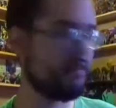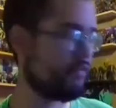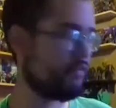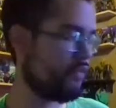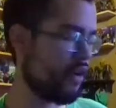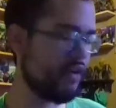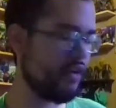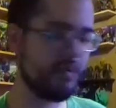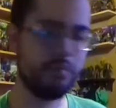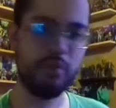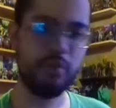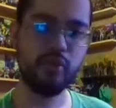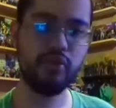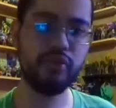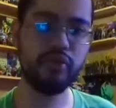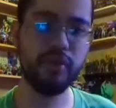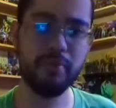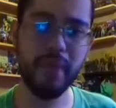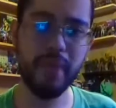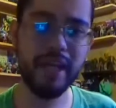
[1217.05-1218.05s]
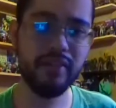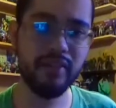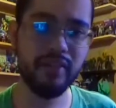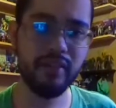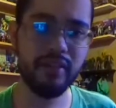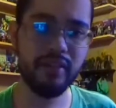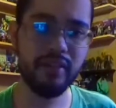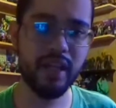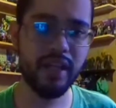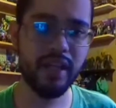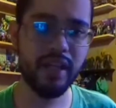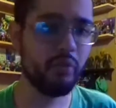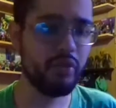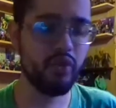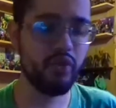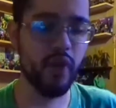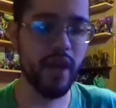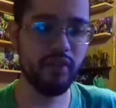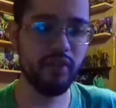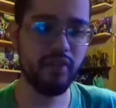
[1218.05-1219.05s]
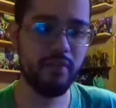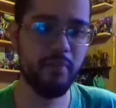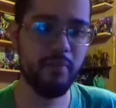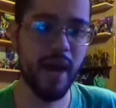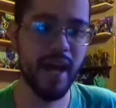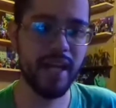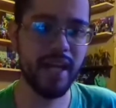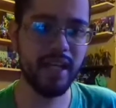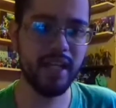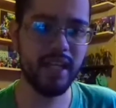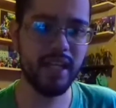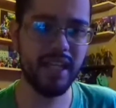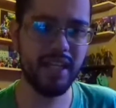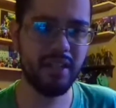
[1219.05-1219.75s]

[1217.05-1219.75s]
very beautifully painted, and then when you actually buy it,